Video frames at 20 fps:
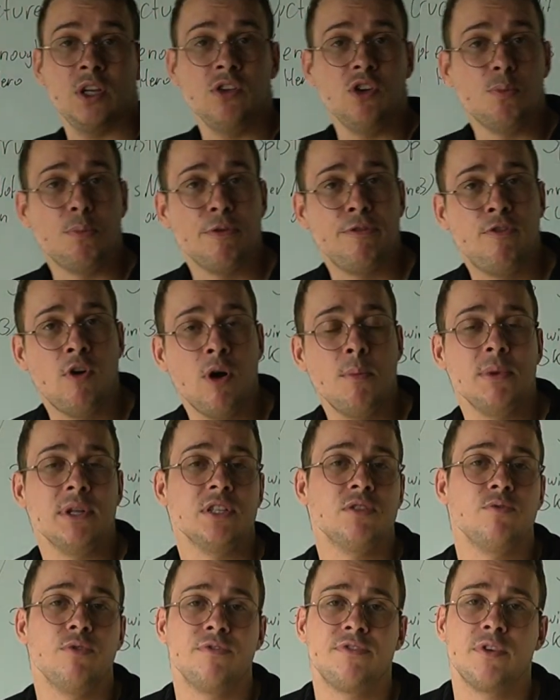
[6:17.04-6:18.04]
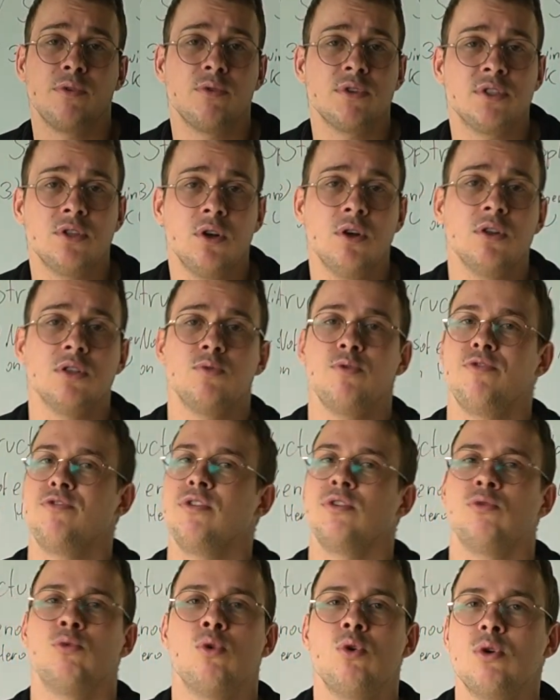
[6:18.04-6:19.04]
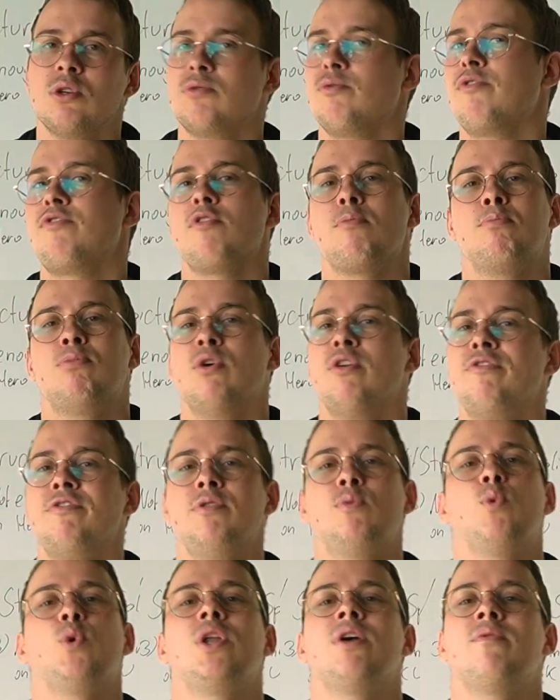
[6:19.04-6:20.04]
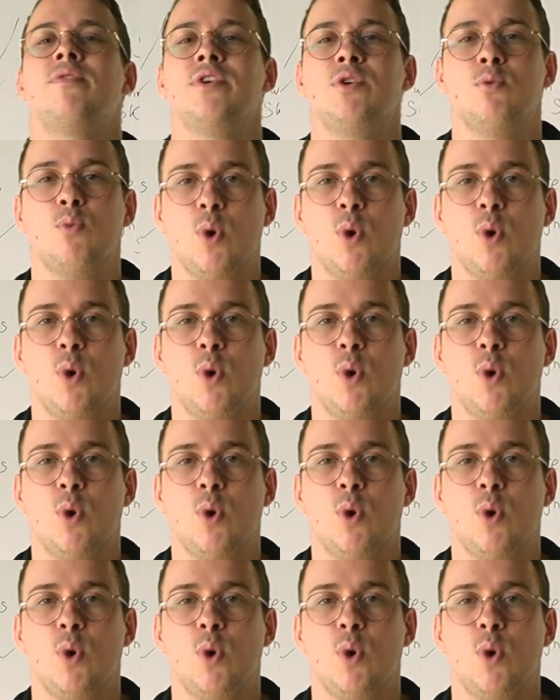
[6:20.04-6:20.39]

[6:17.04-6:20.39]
your performance, with your results, with your ROAS, with your profit, whatever you